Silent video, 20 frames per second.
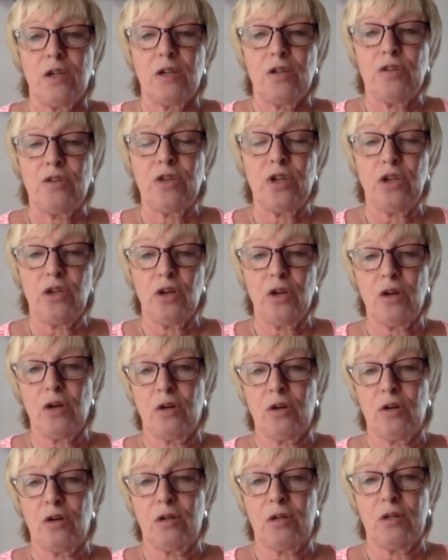The
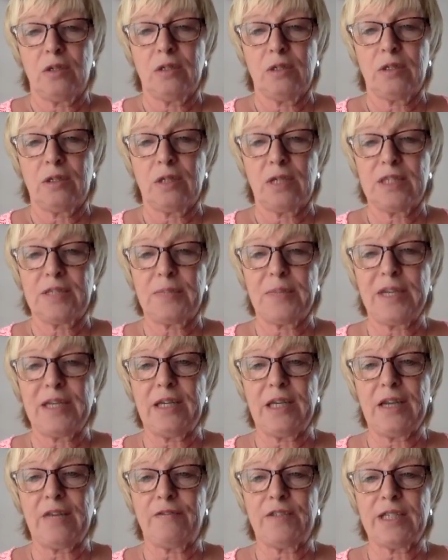law has
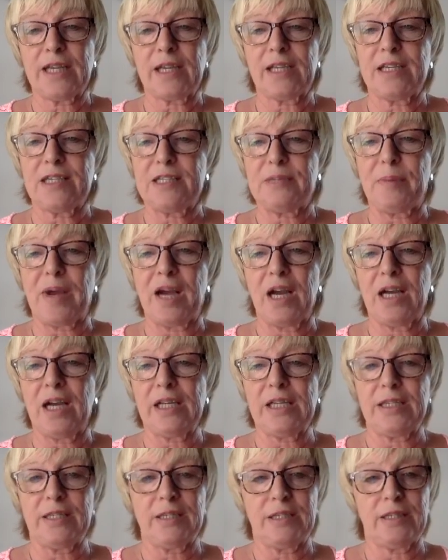been left decades
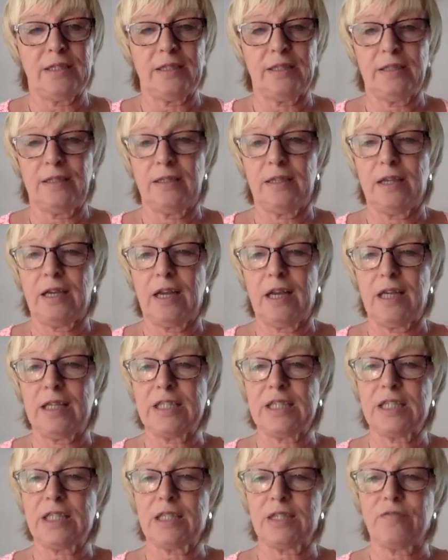behind
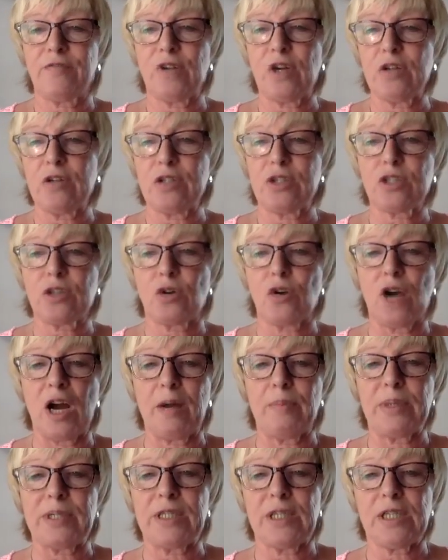as far as
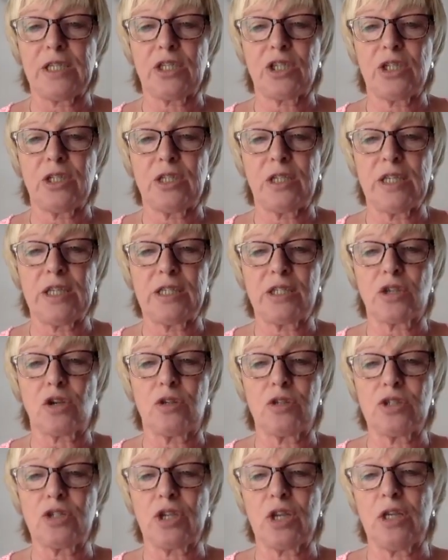cohabitation is
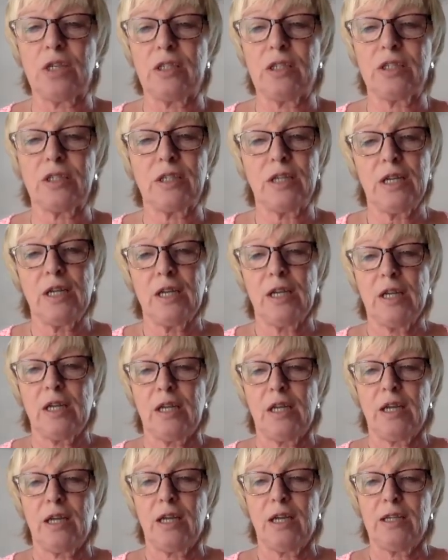concerned,
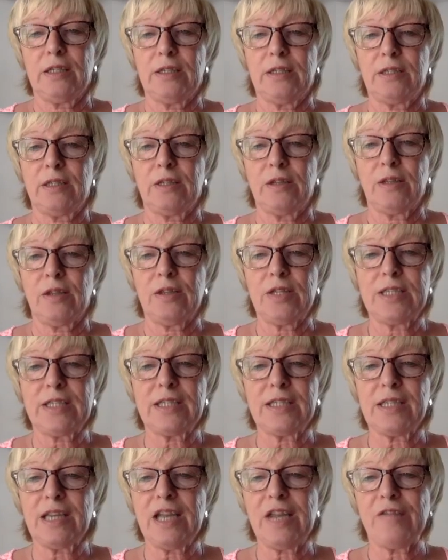and this
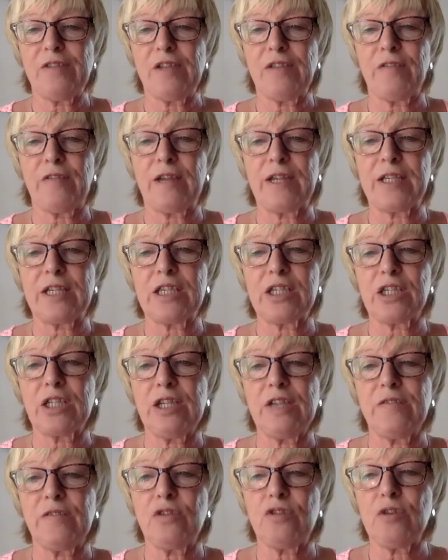is leaving
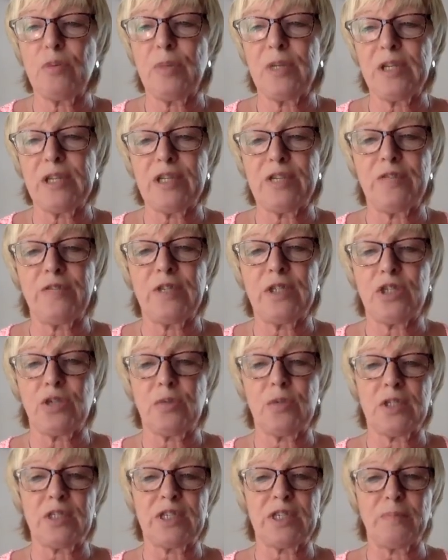financially vulnerable
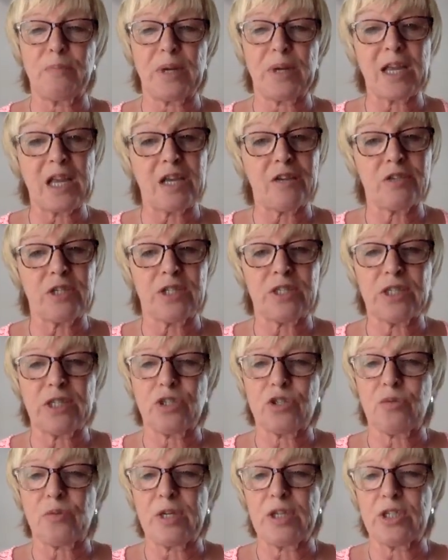individuals in precarious
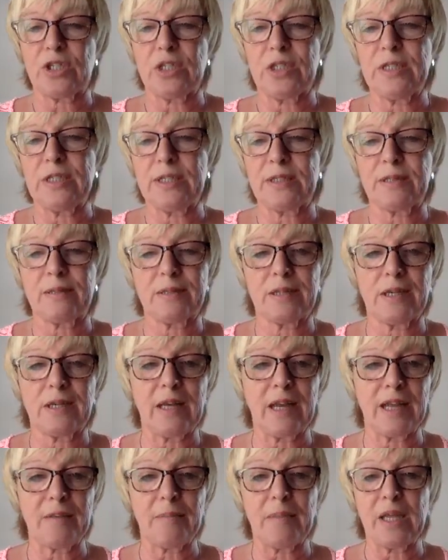situations,
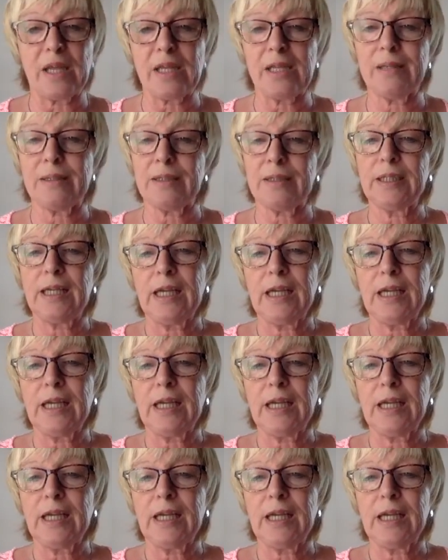like me,